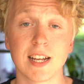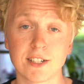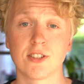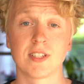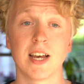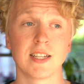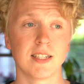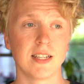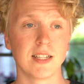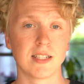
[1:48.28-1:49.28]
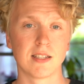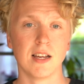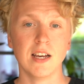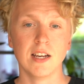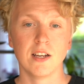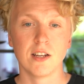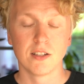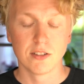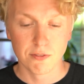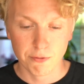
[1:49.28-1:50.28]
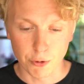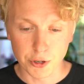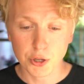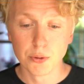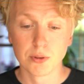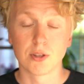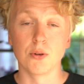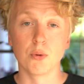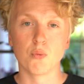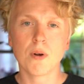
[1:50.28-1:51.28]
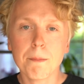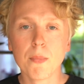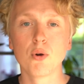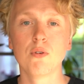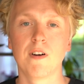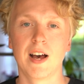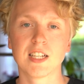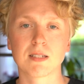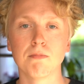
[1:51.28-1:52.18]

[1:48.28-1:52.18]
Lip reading: exercise is for you to remove as